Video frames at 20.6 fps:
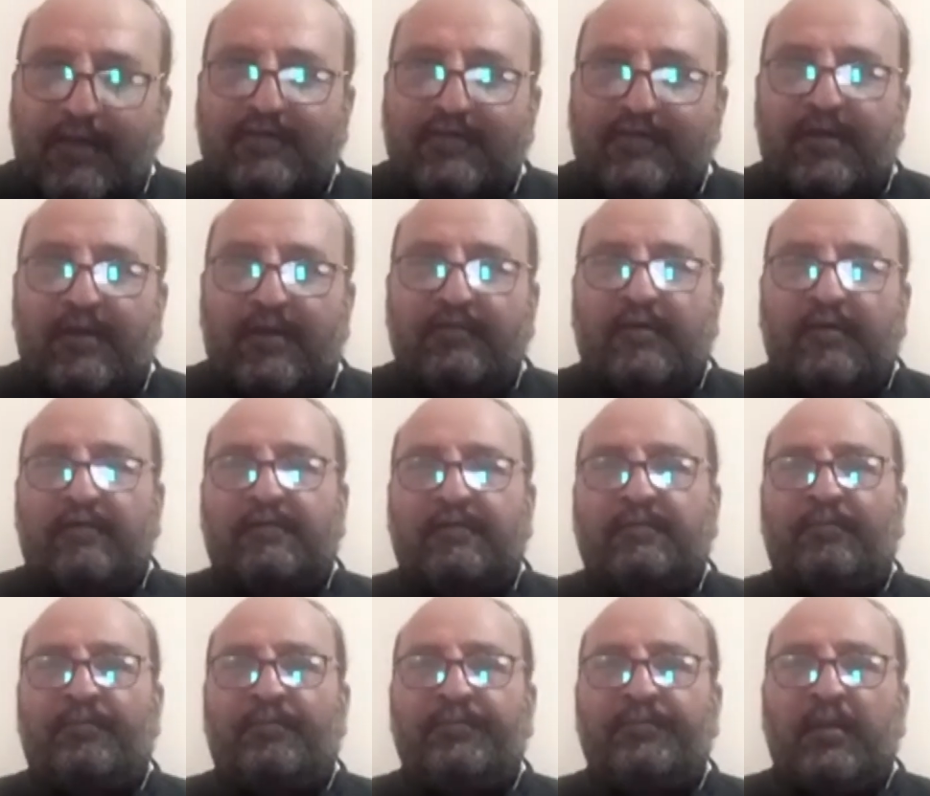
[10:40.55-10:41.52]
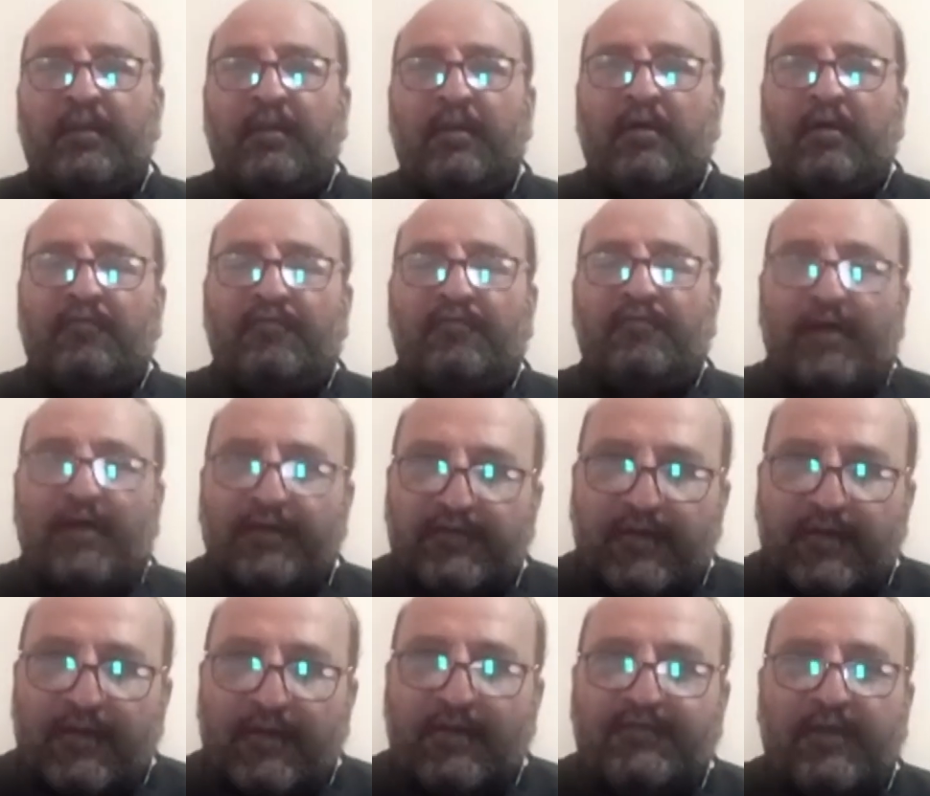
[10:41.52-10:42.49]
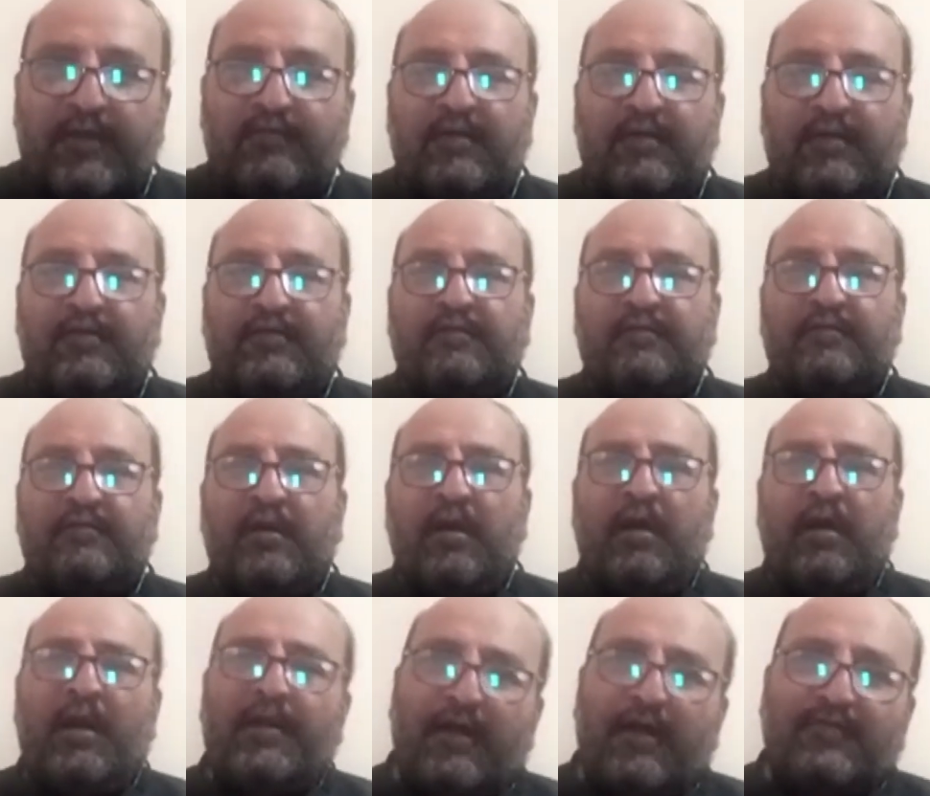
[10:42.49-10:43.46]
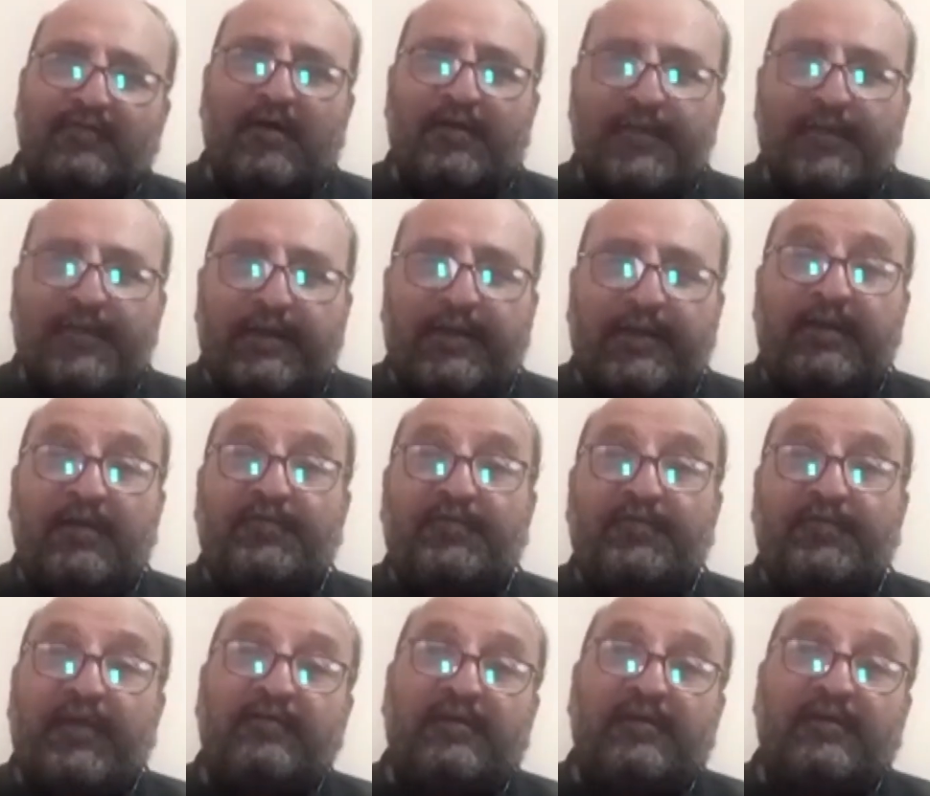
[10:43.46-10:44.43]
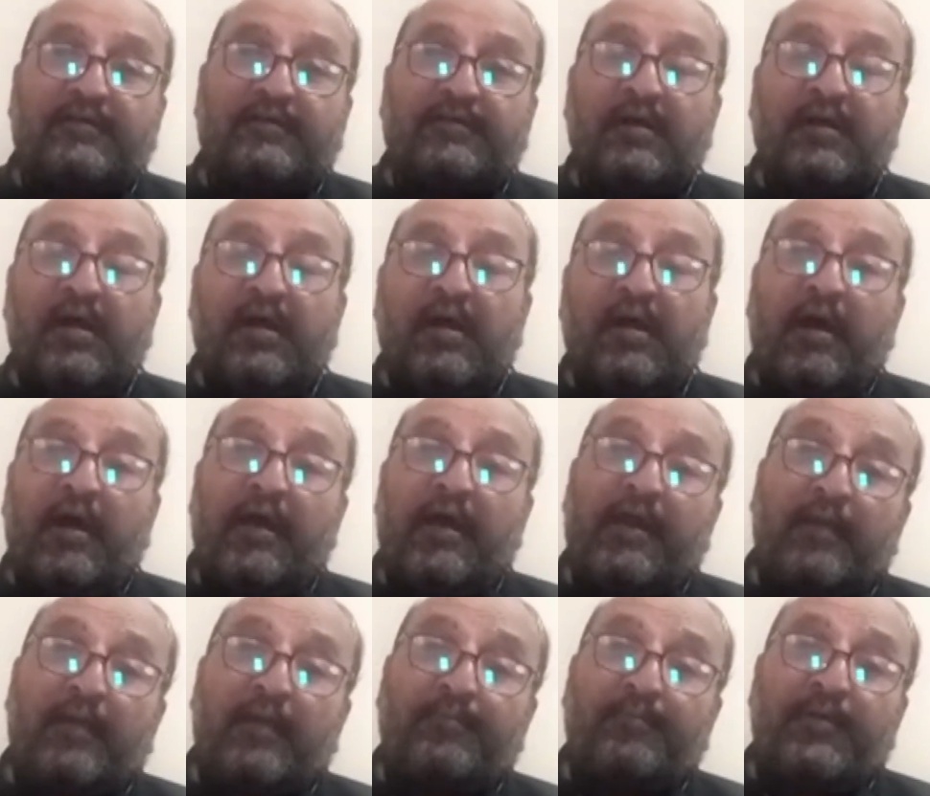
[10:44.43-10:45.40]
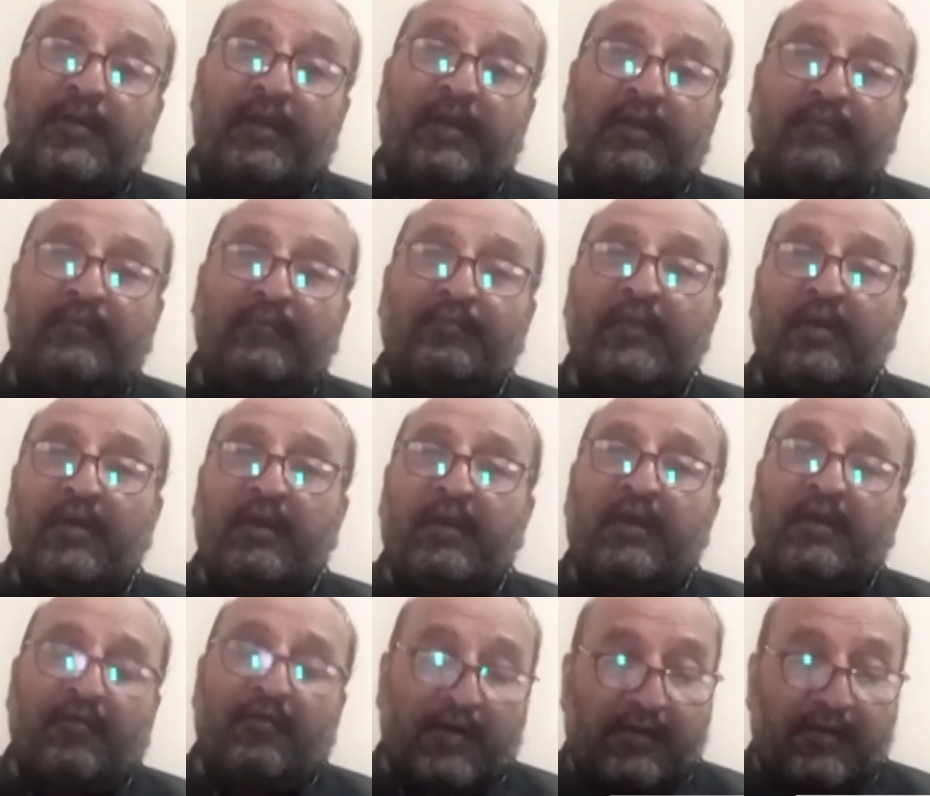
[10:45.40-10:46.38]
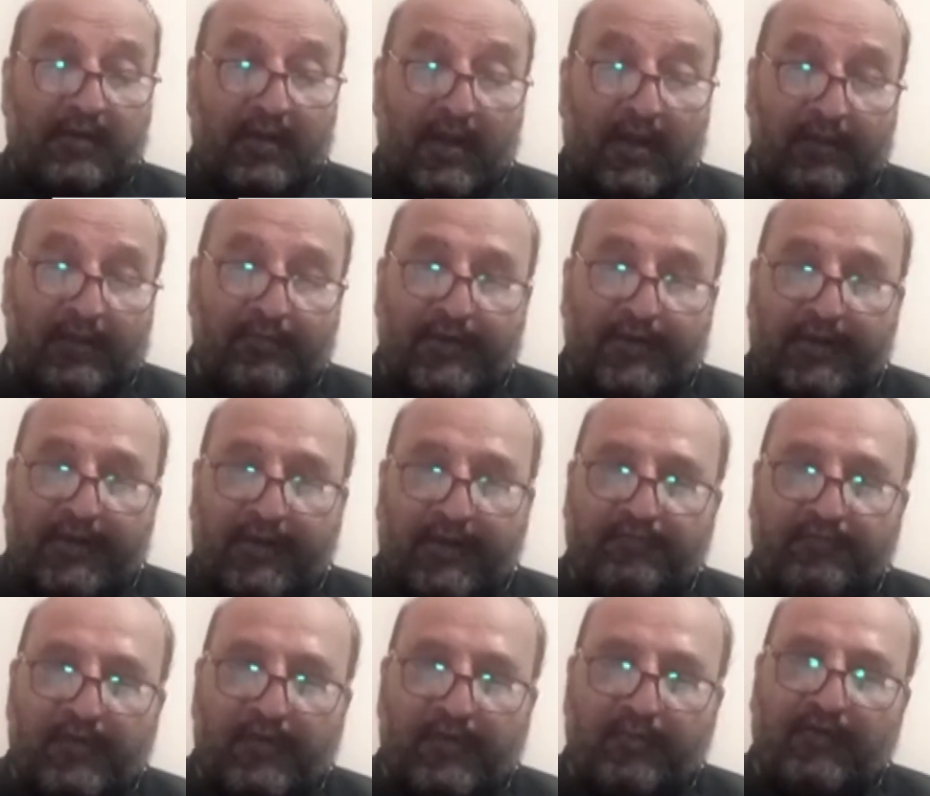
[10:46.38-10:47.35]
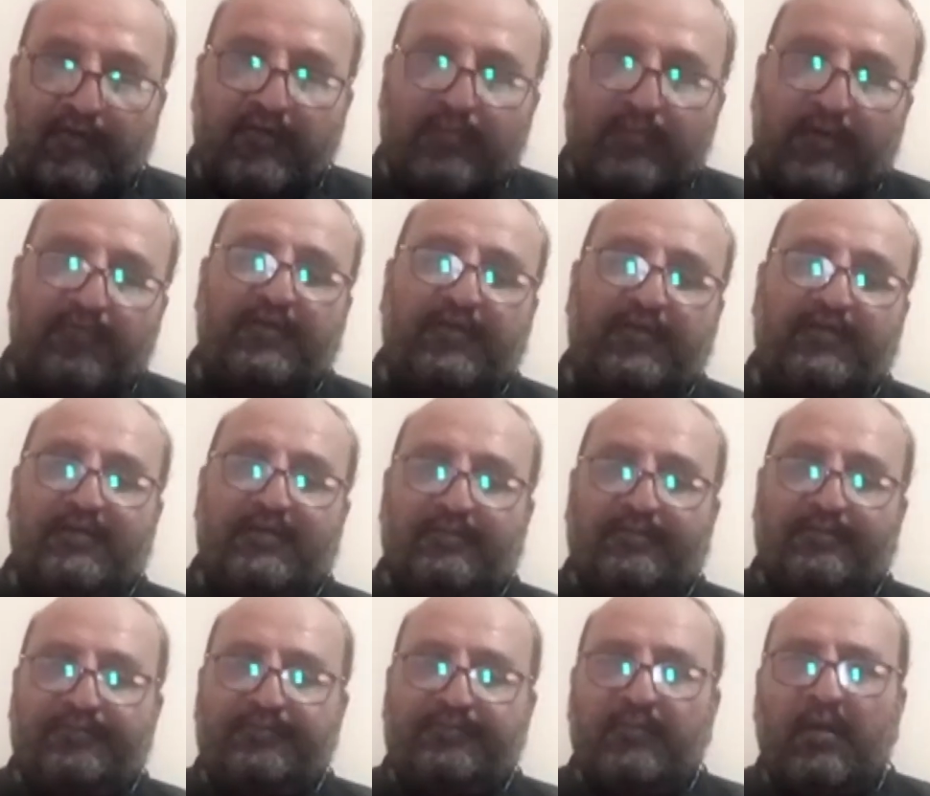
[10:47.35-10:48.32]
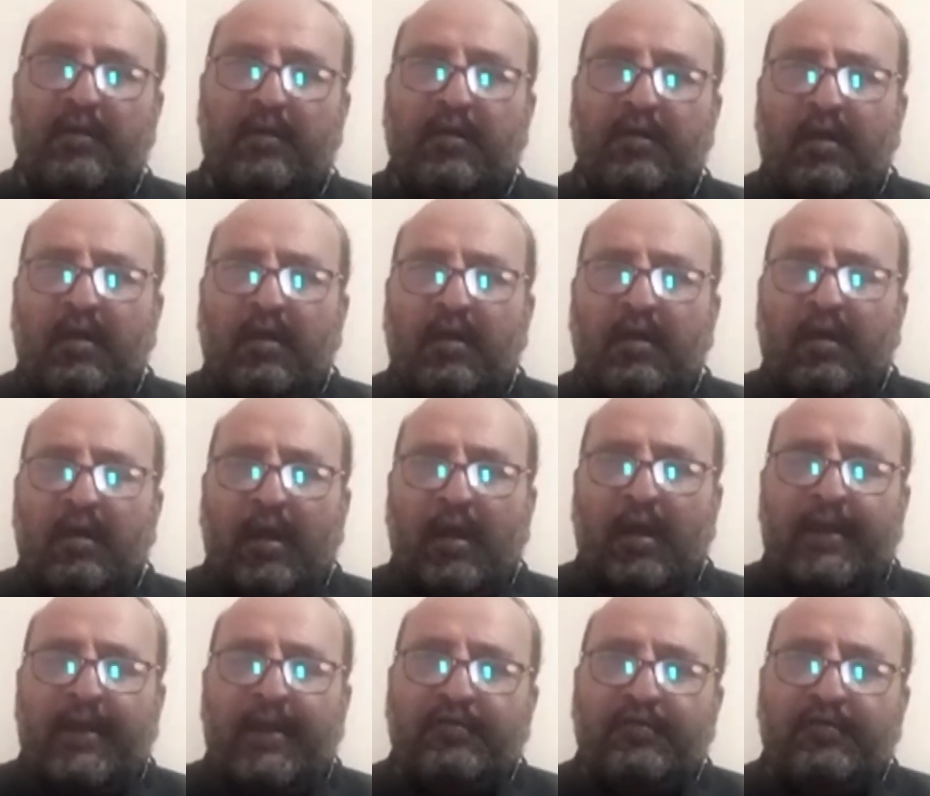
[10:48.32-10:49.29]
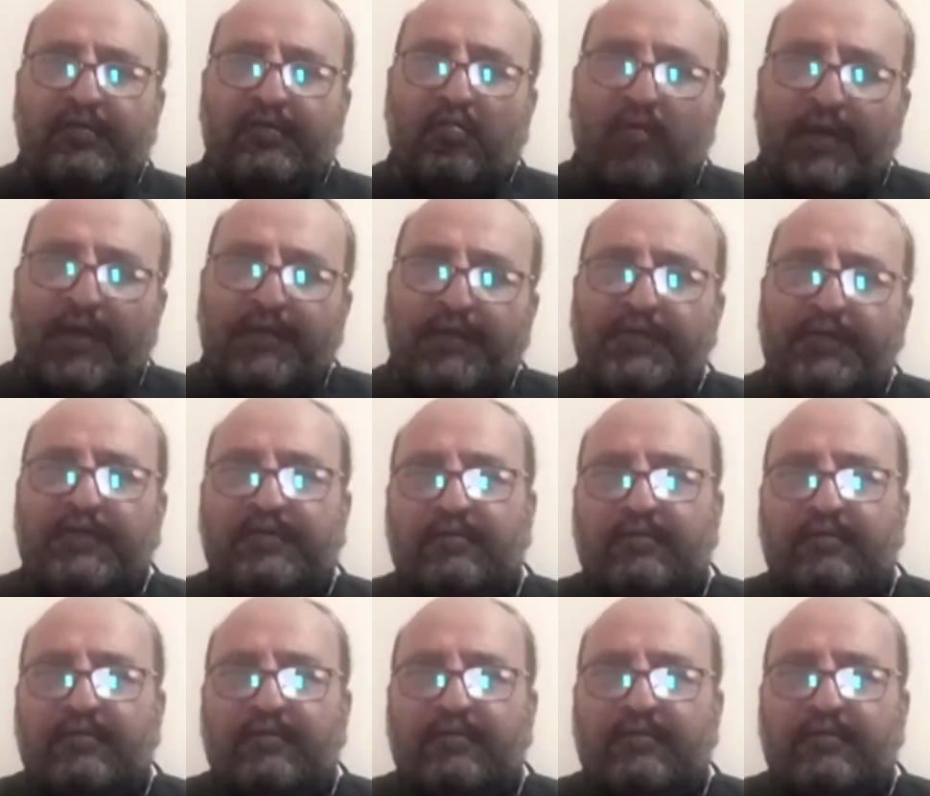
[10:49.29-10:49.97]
but very unfortunately still we are continuing with the uneven picture or uneven development of our libraries and library sectors.